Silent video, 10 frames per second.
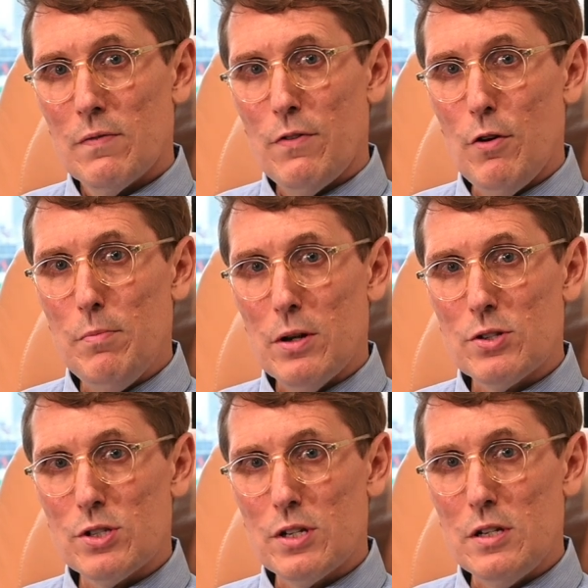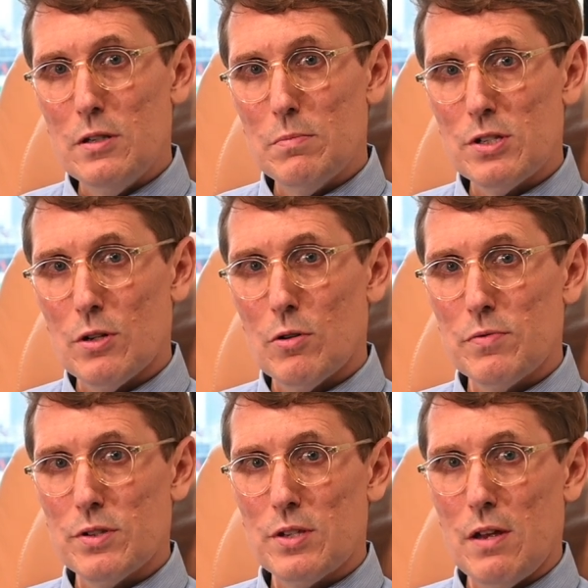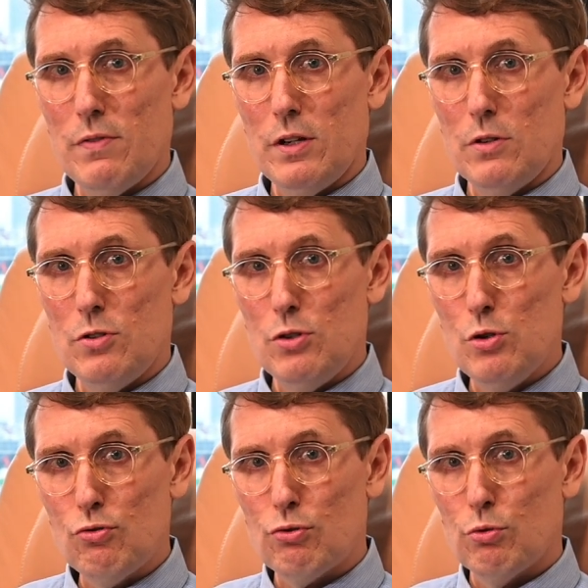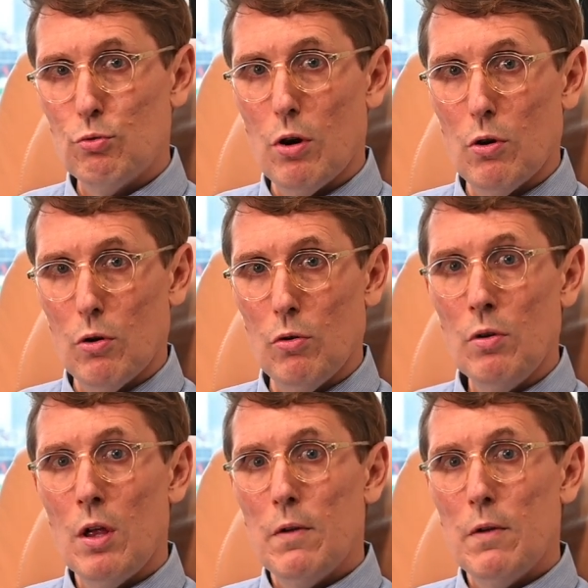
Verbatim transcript: very much see themselves as having a neutral role